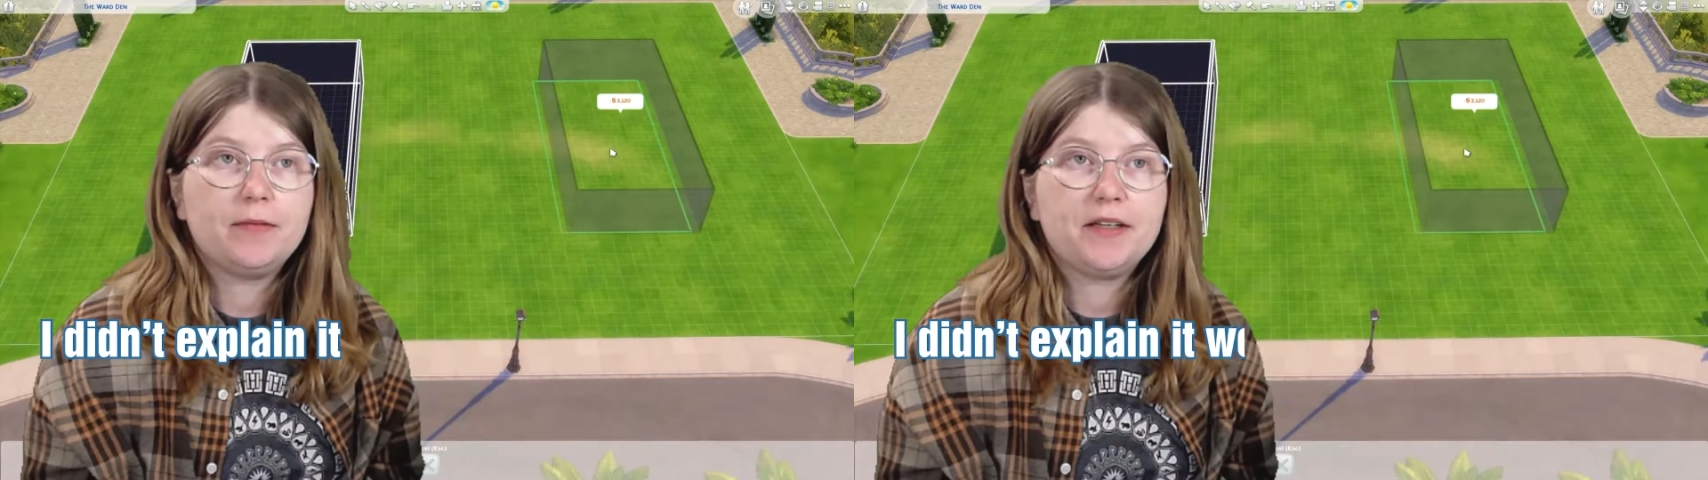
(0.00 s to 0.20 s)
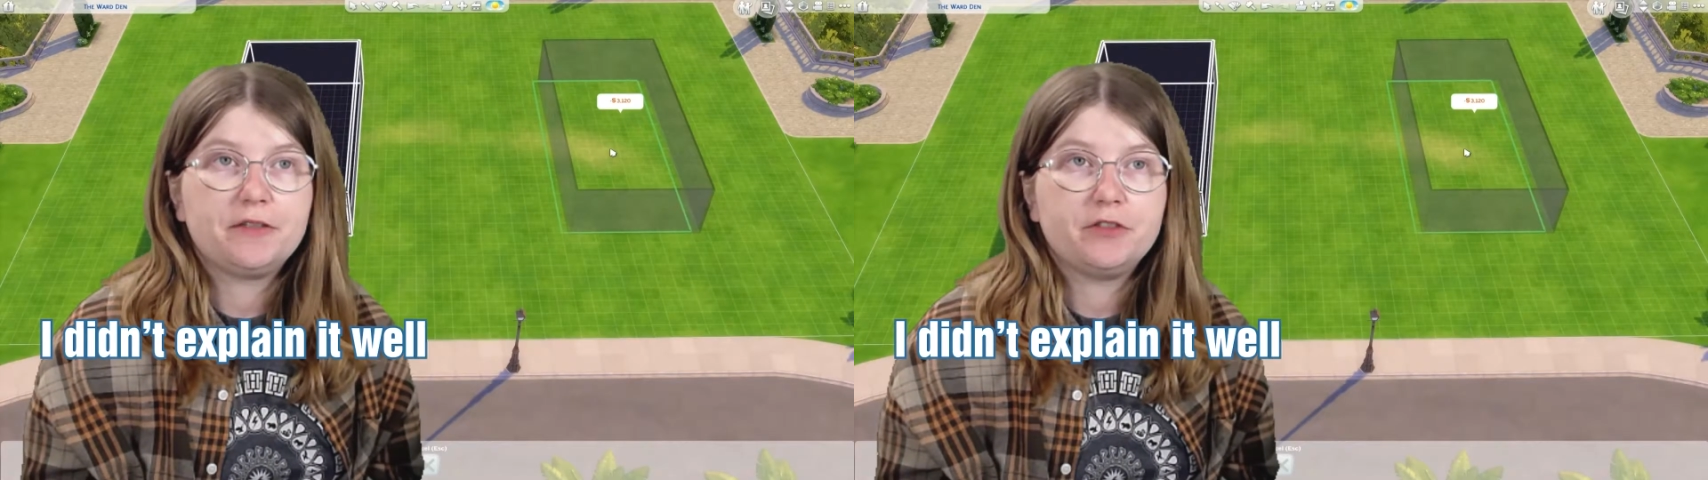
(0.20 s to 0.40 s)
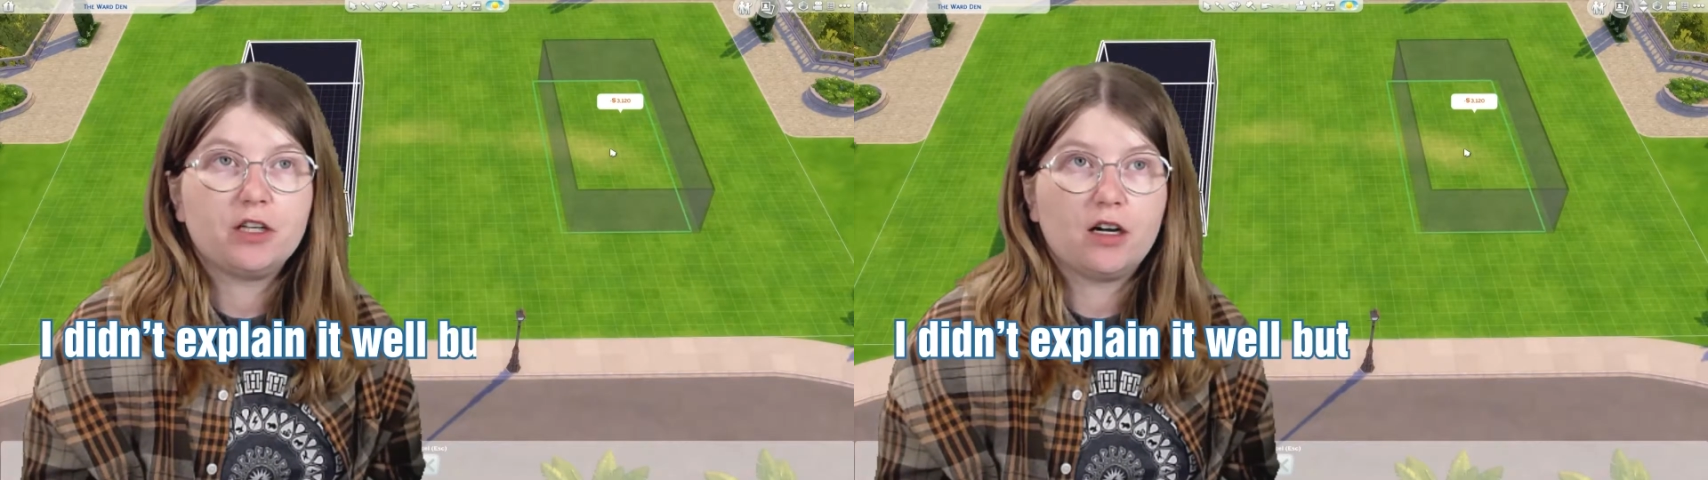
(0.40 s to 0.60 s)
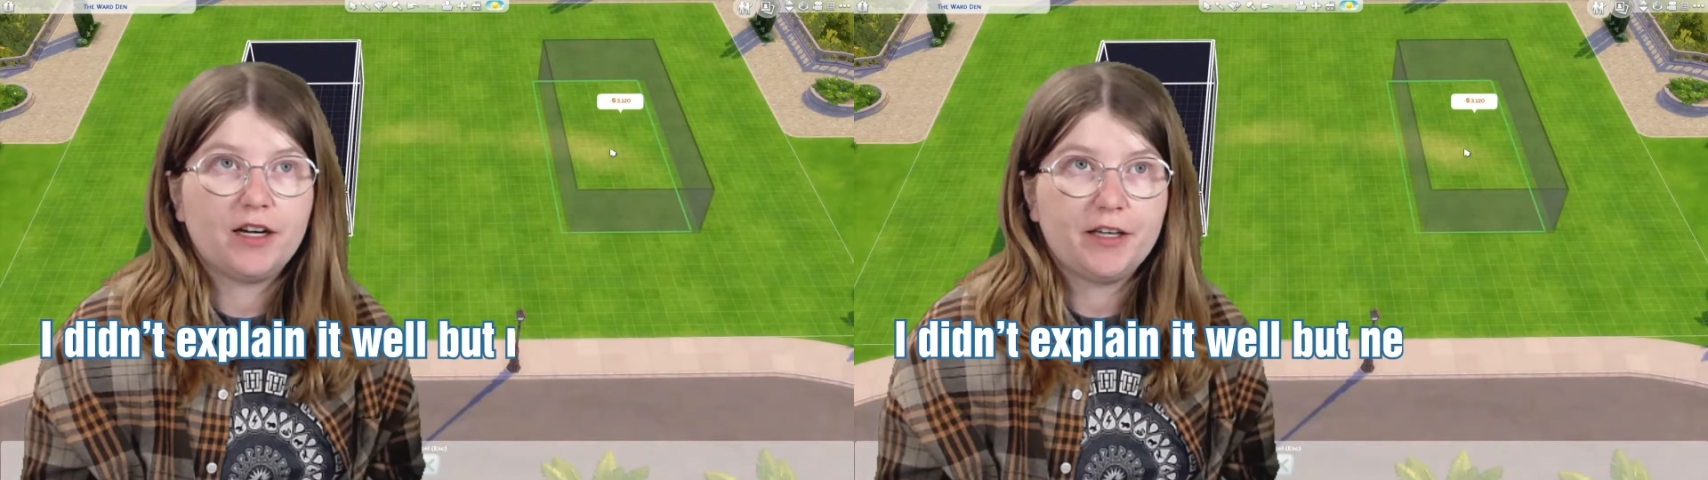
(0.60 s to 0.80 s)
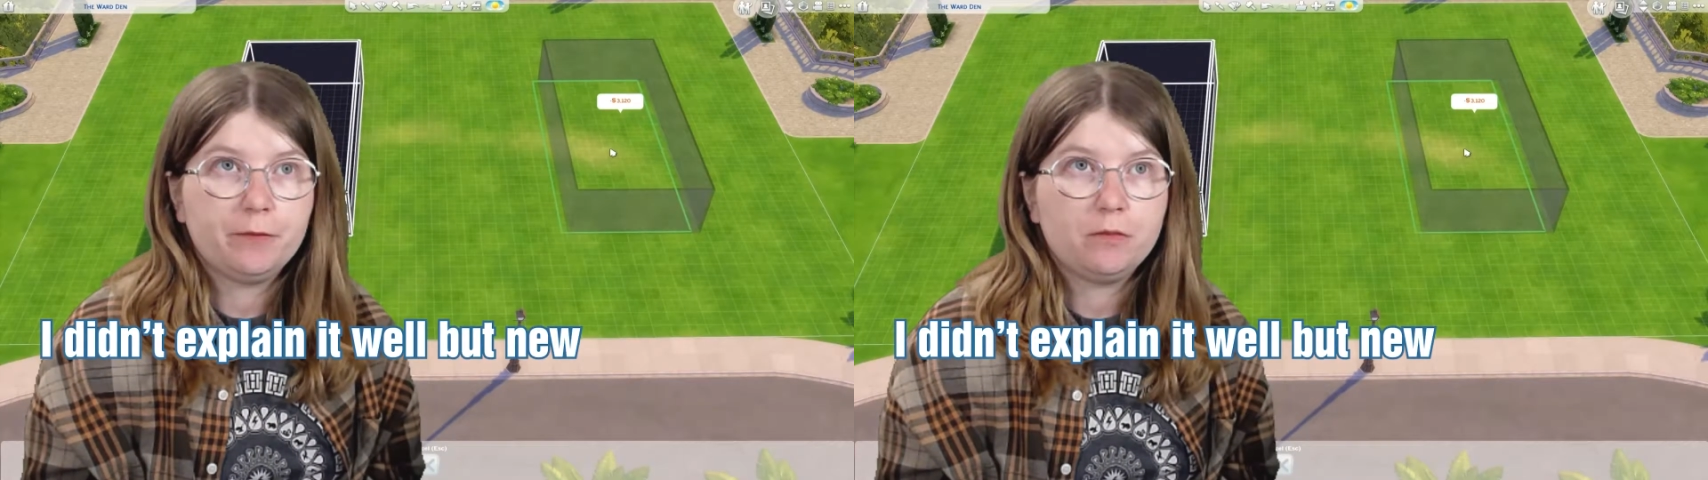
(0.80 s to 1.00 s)
bit of
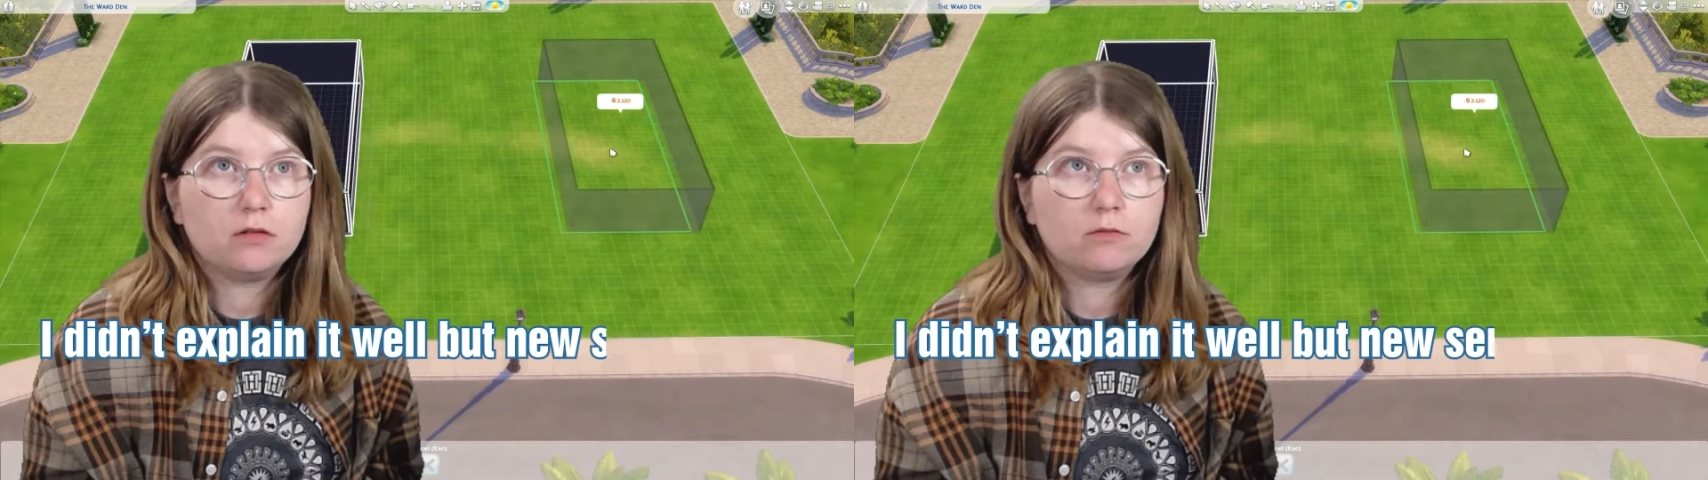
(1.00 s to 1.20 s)
time